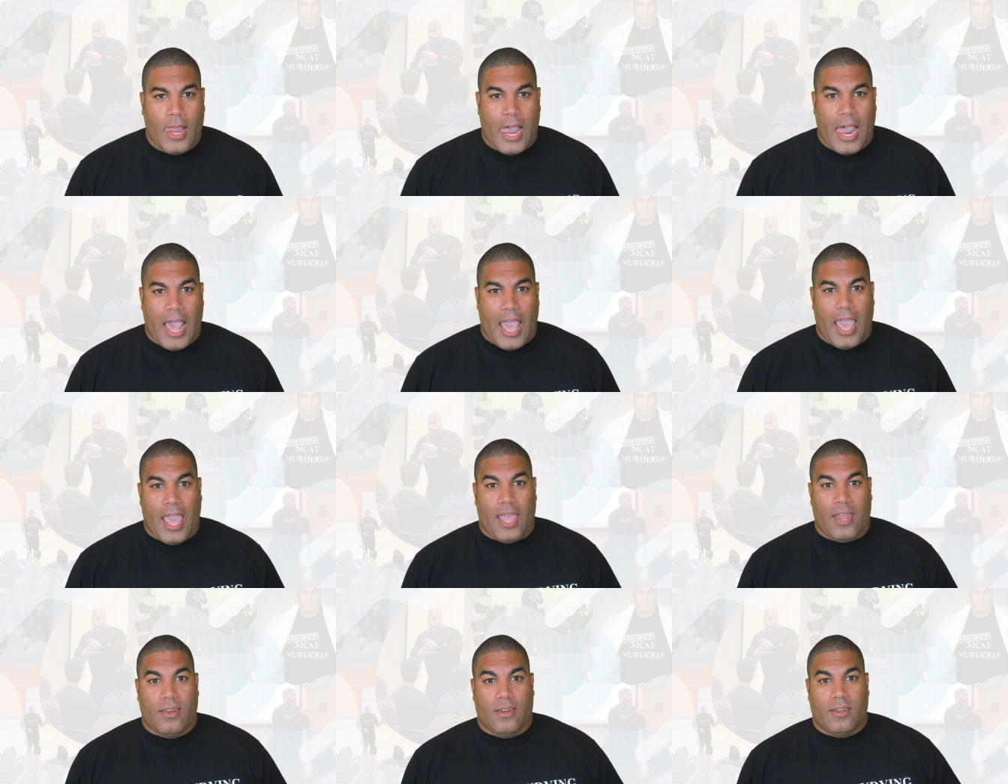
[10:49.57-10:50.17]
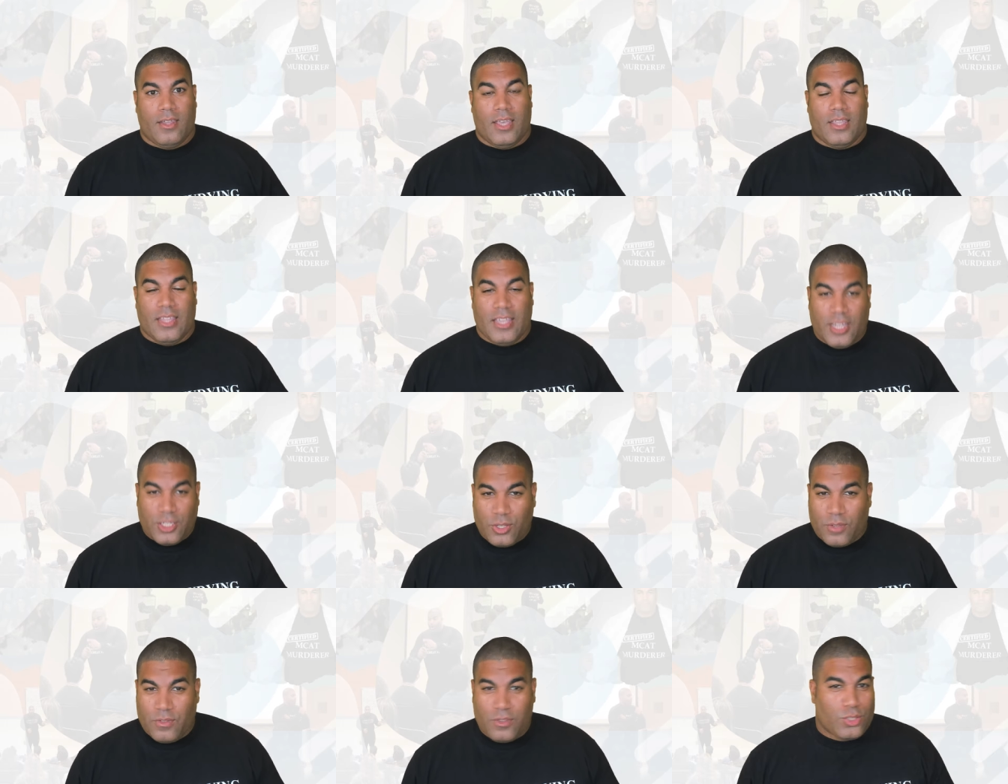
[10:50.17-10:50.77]
And in the
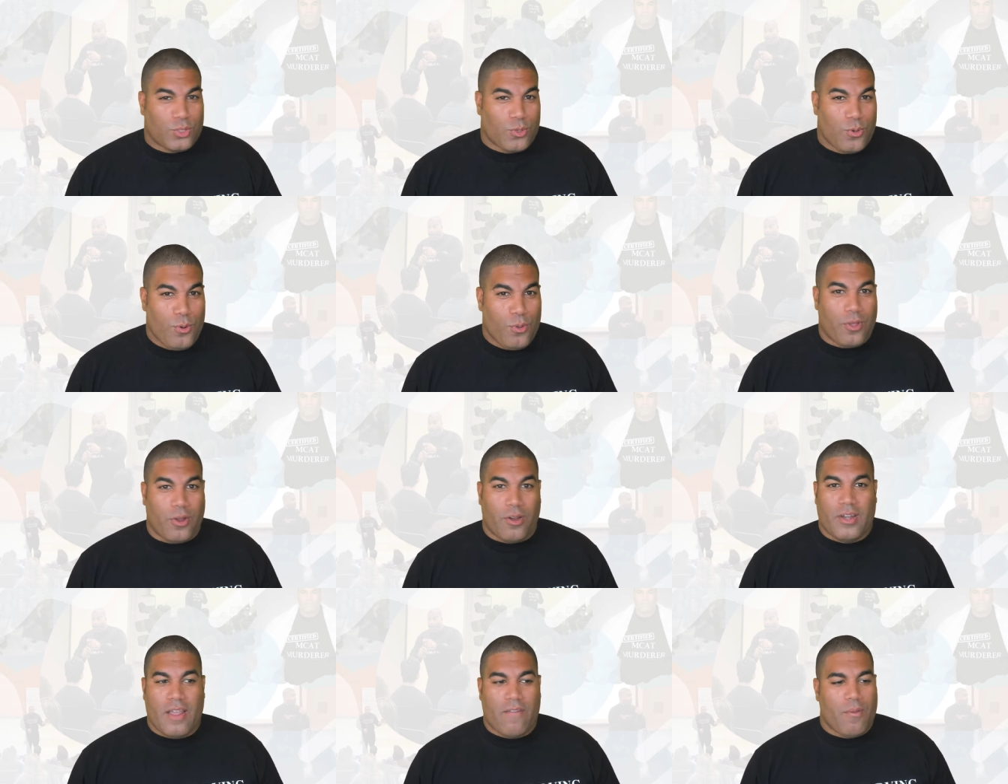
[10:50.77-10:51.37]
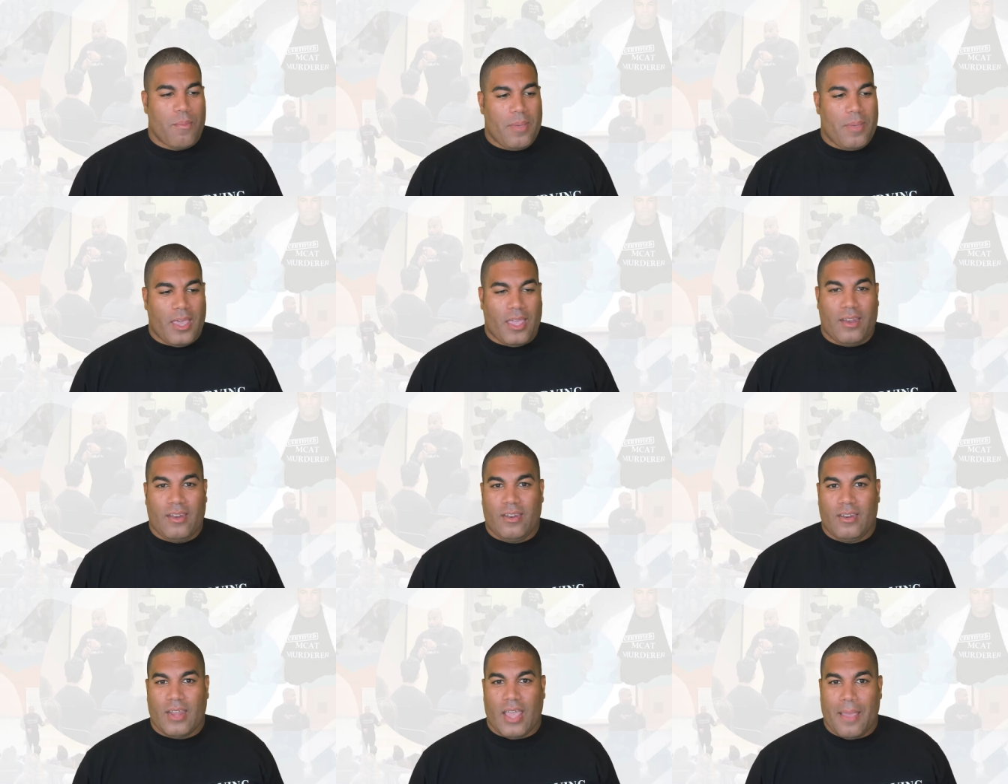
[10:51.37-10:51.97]
history of the school, there had never
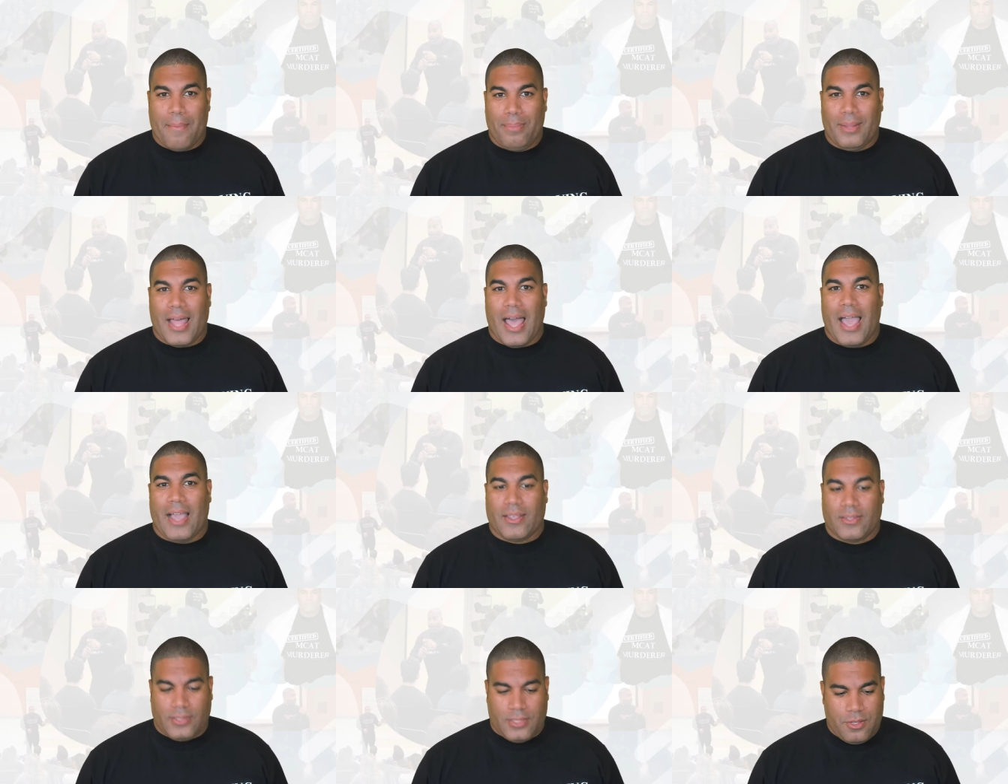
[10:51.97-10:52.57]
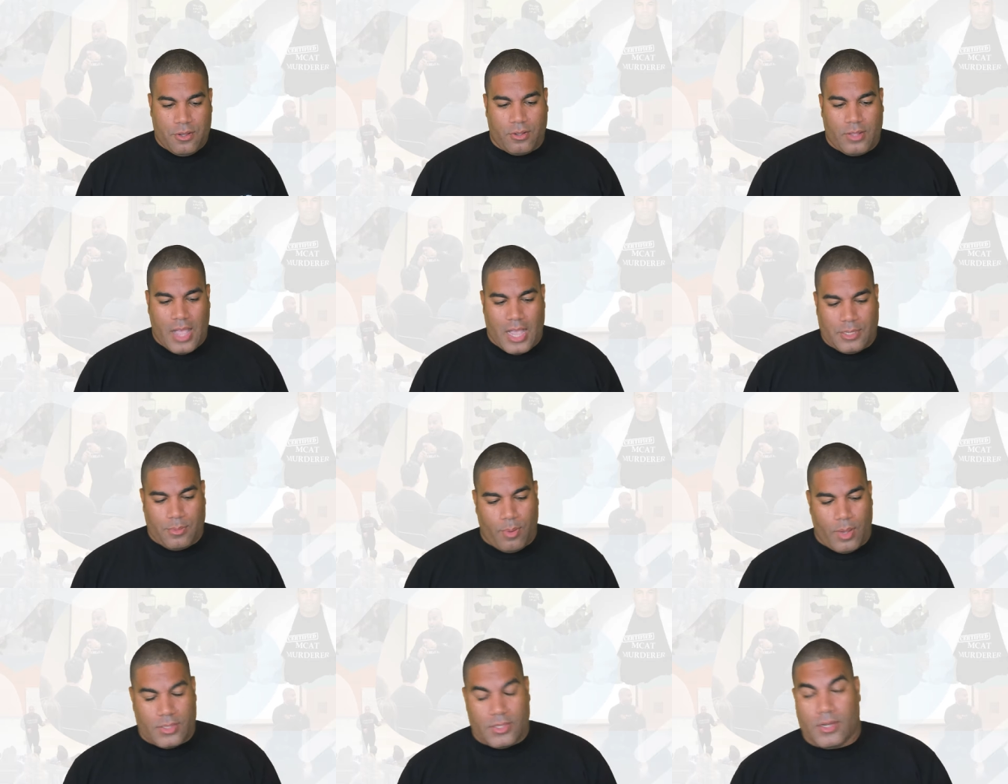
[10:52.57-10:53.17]
been a black senior class
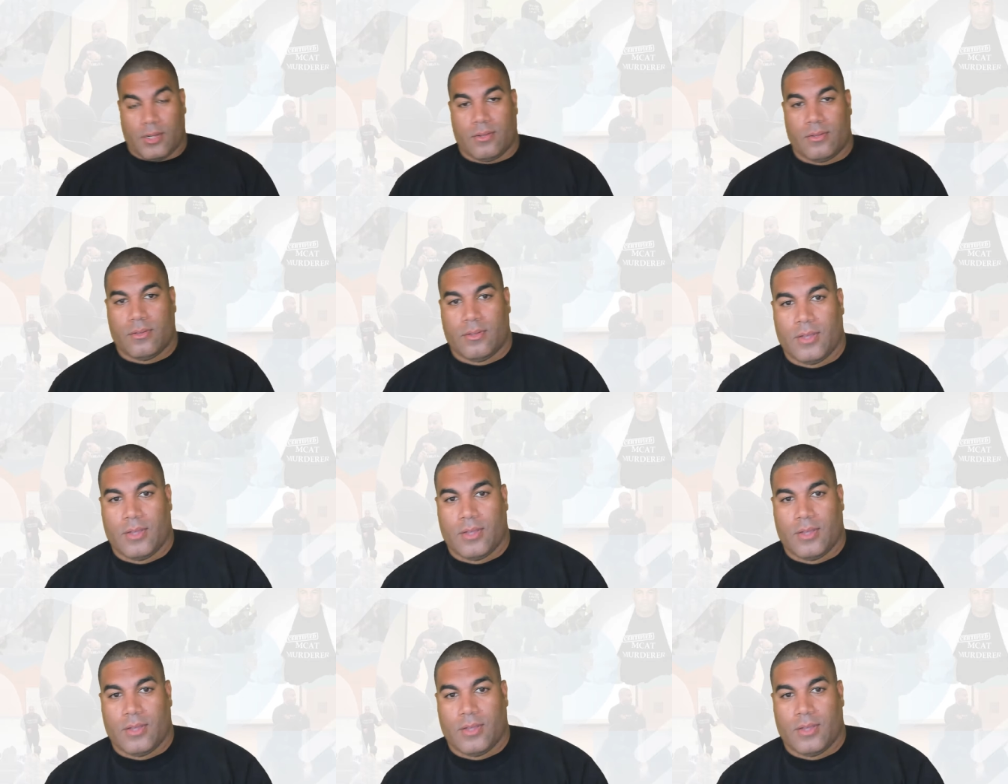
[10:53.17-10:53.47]
president.